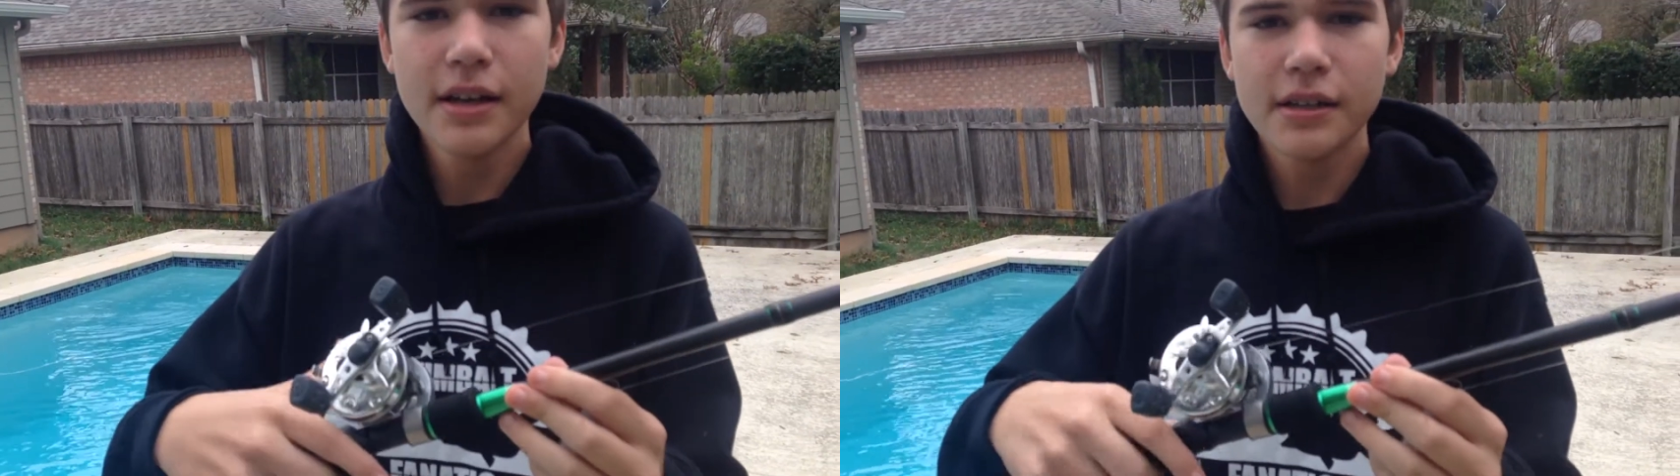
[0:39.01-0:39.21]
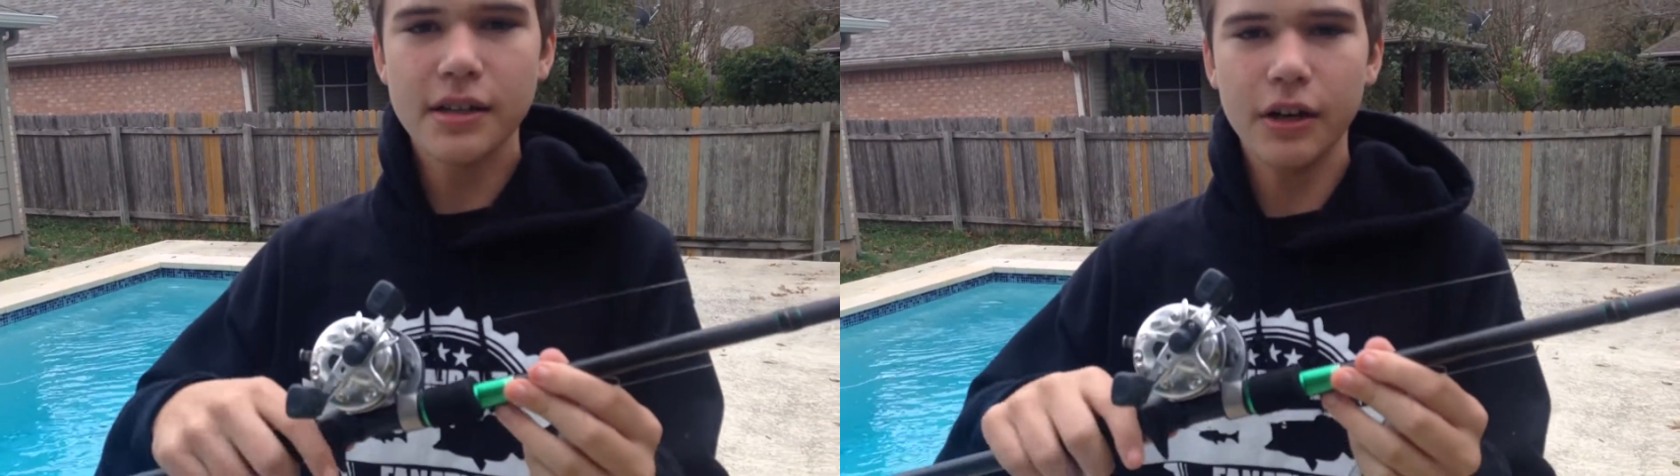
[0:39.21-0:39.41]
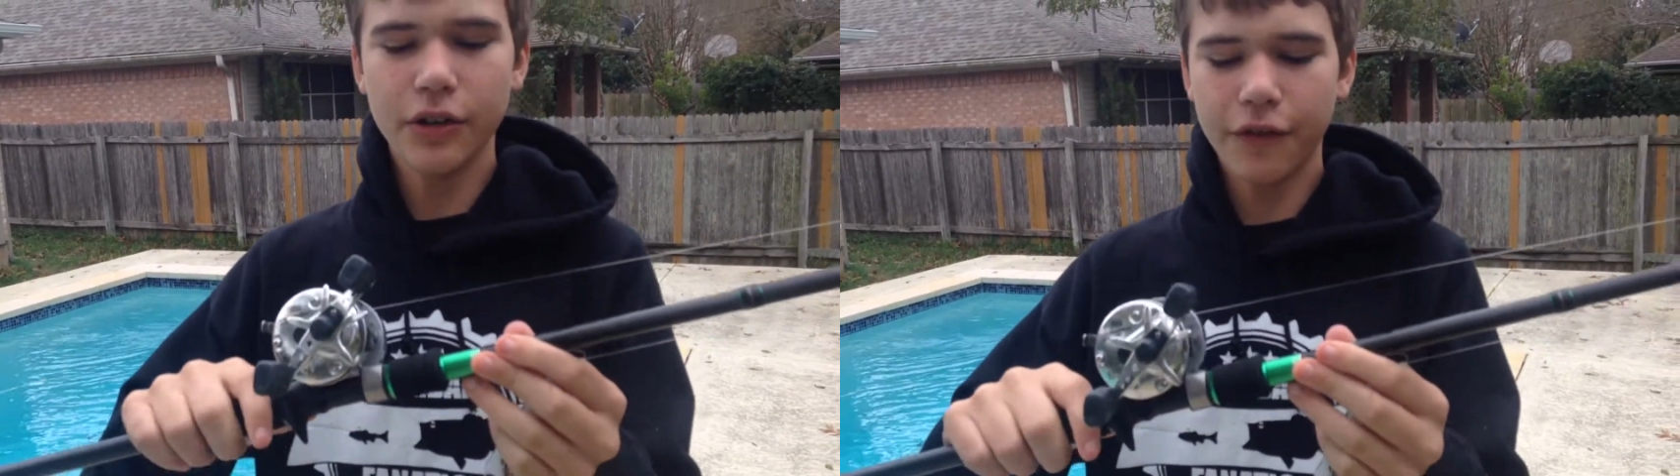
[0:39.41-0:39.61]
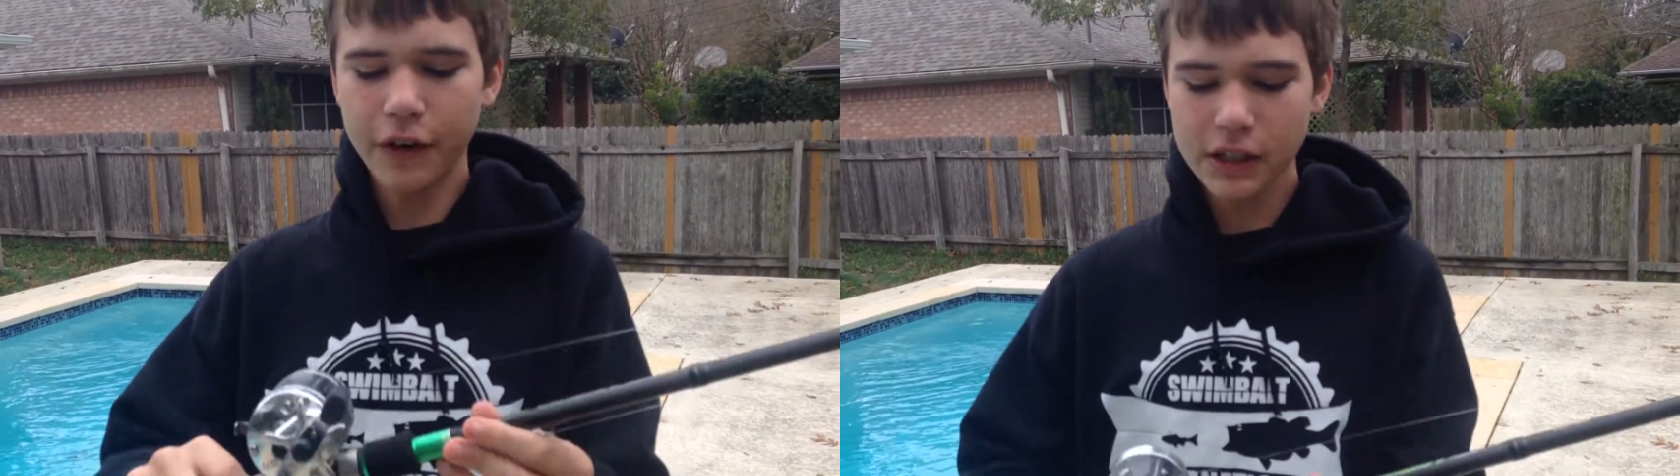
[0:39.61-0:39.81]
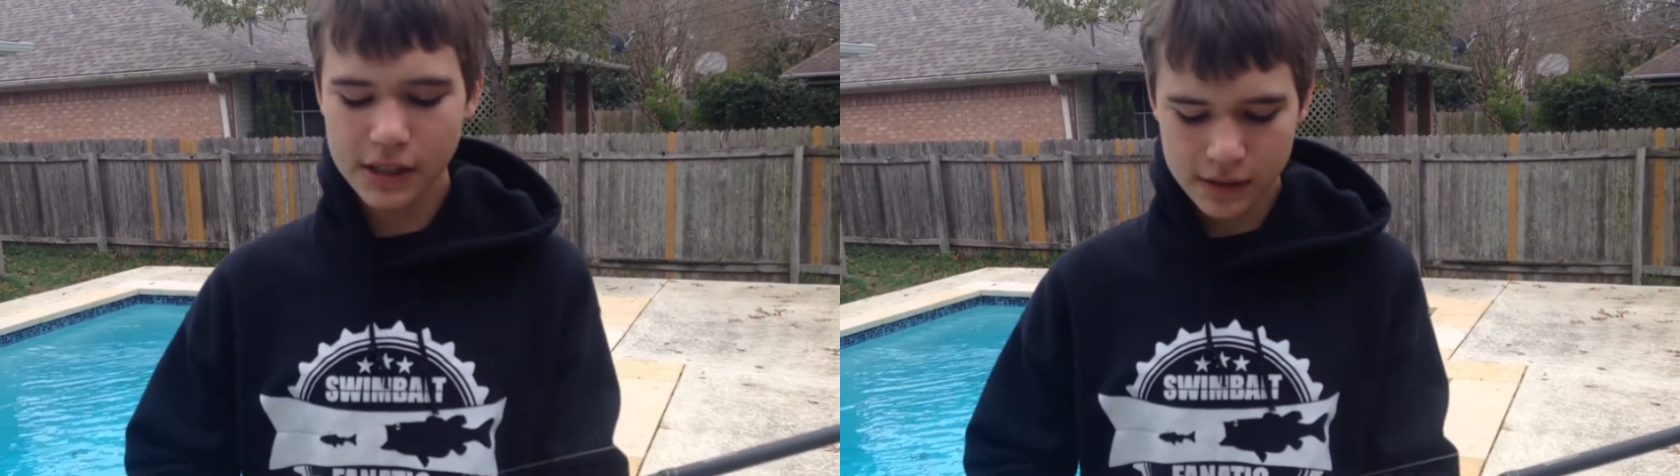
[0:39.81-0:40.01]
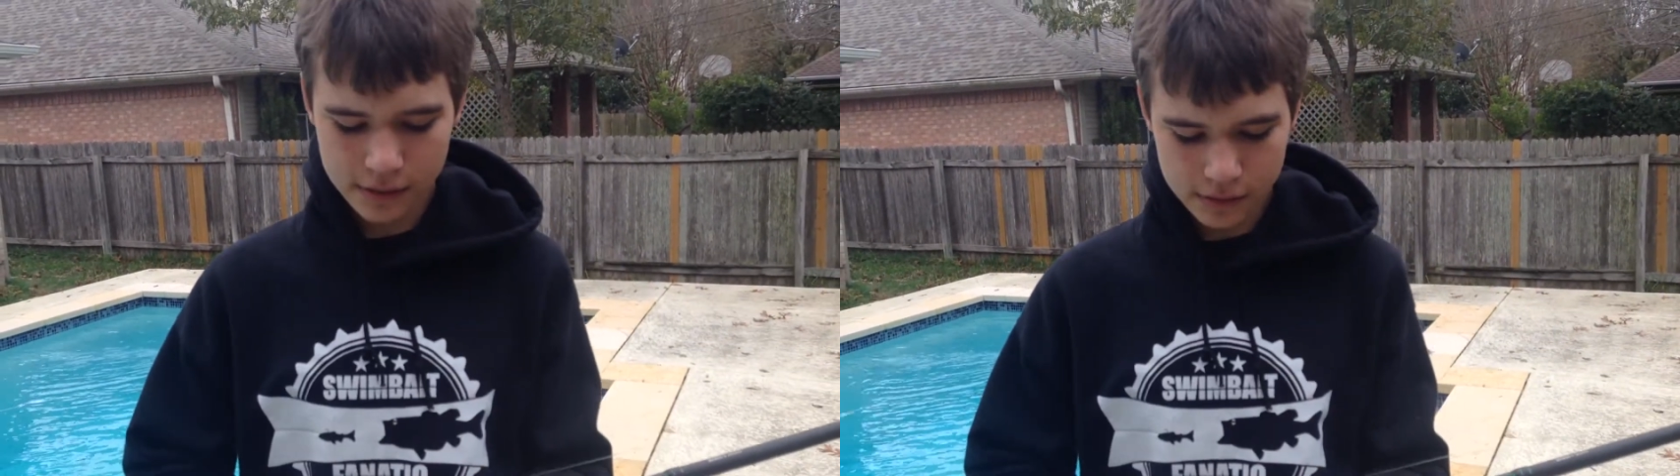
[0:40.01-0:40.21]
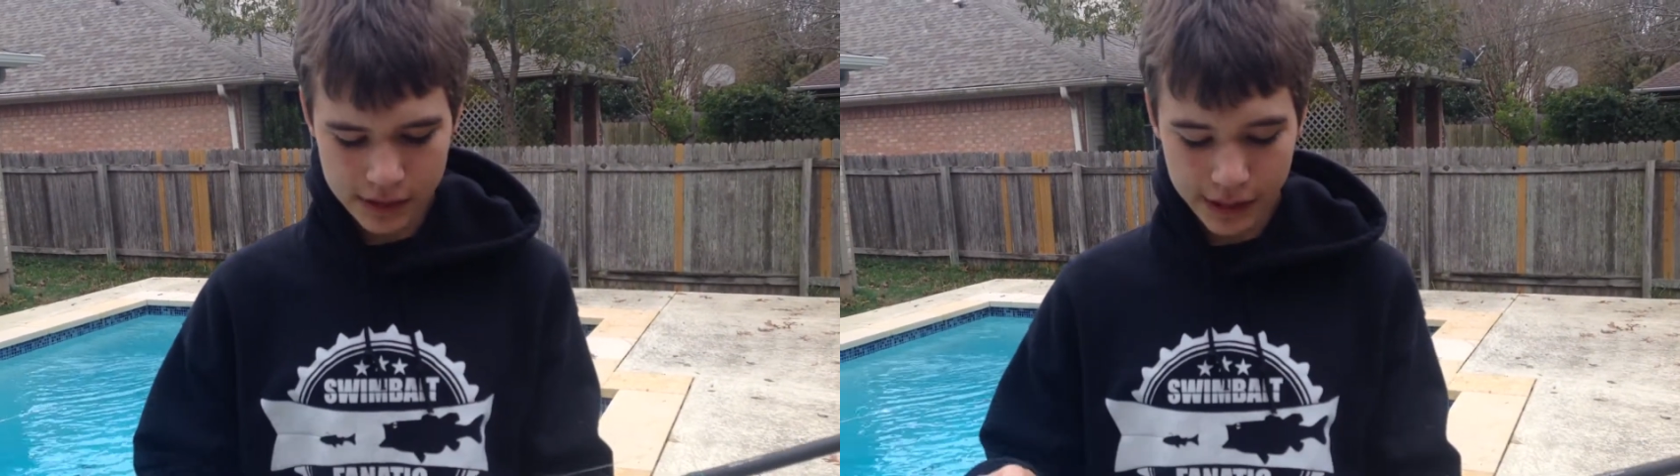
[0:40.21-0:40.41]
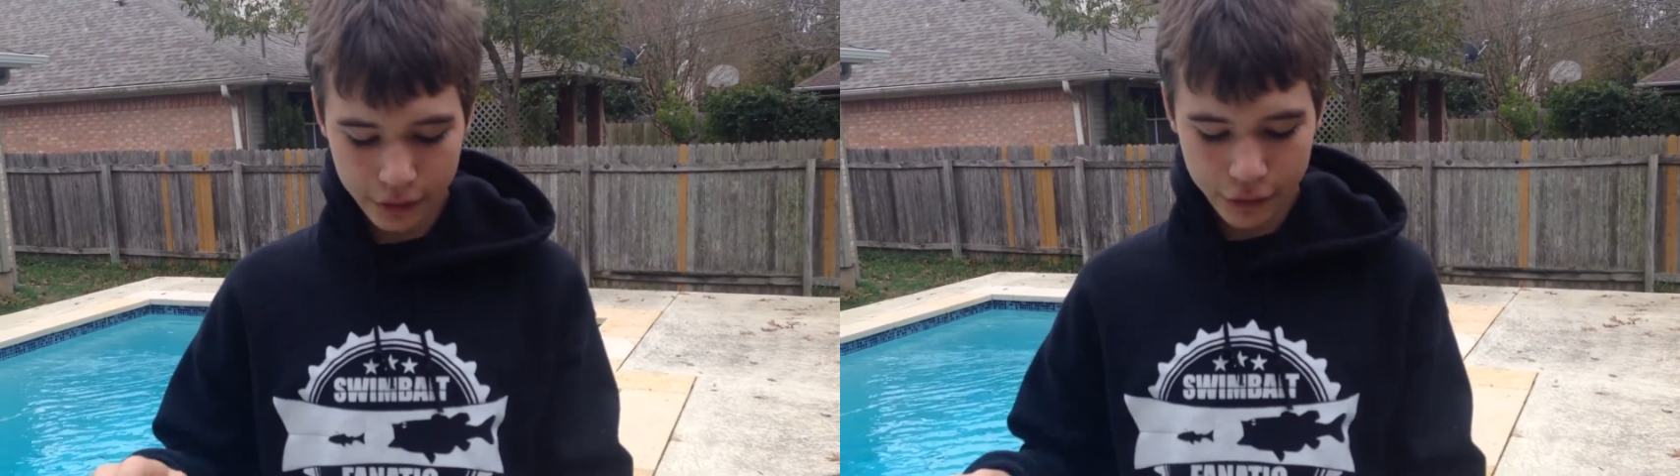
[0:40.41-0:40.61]
So the first
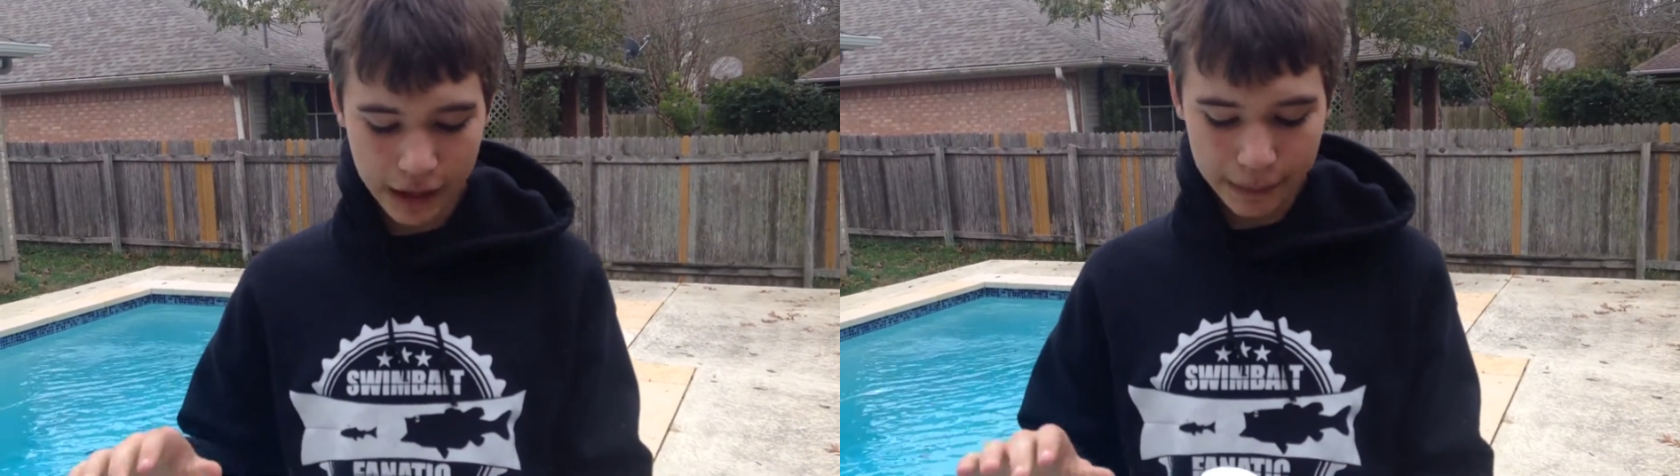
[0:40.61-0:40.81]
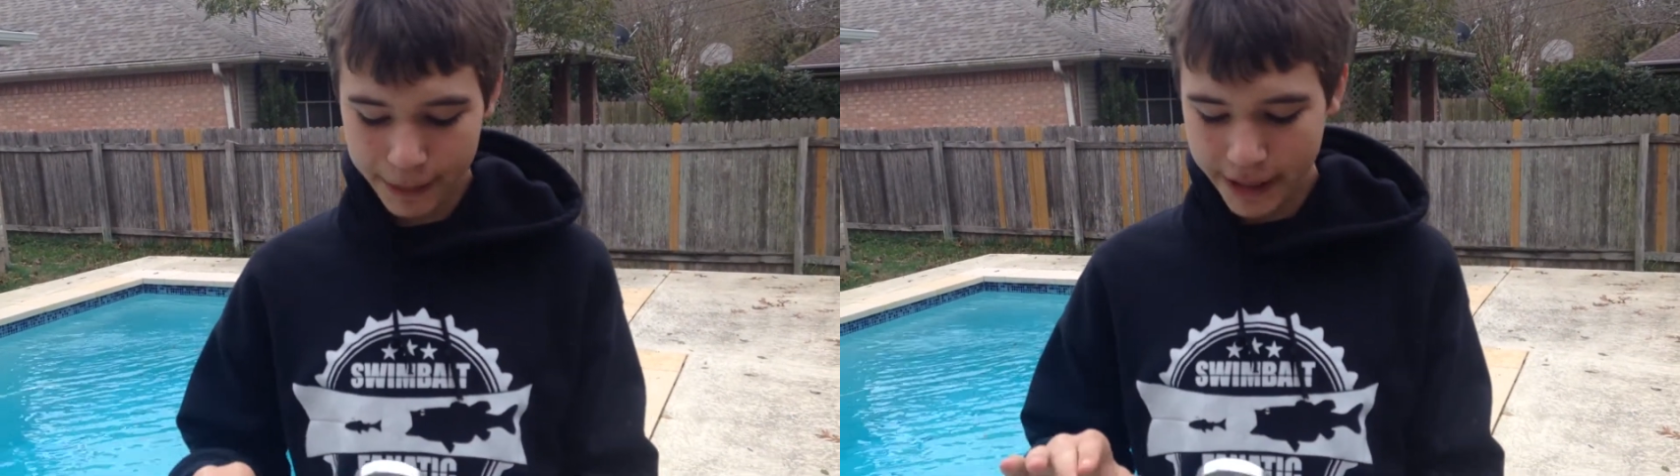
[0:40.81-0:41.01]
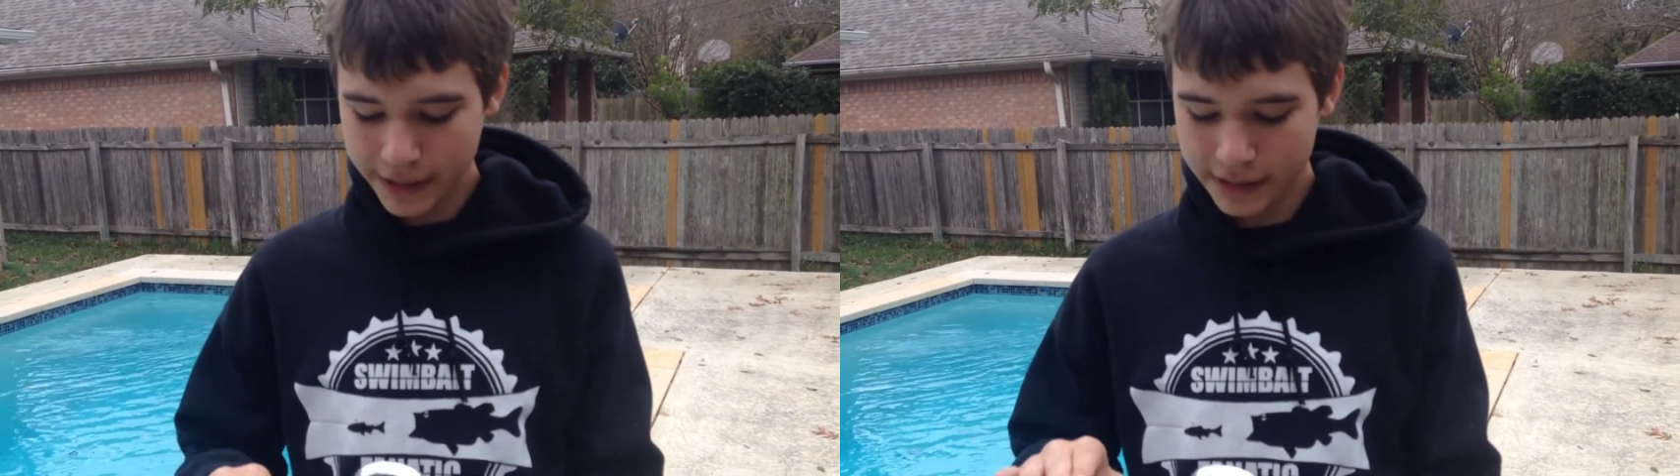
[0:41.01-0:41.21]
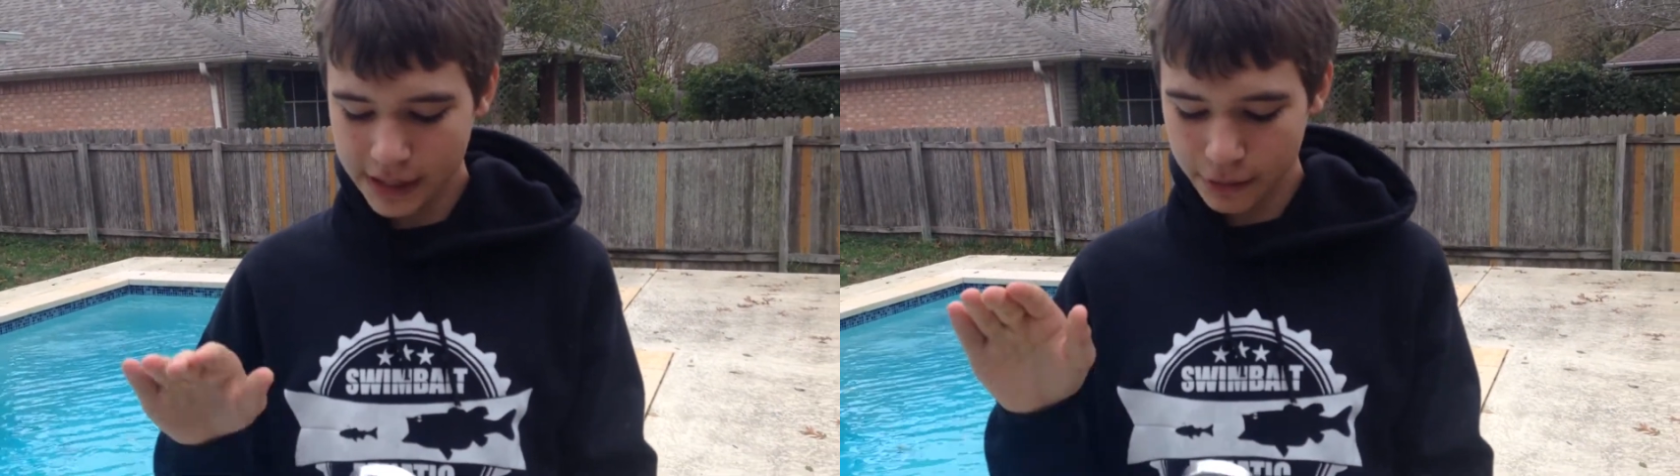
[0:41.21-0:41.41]
thing I would recommend is,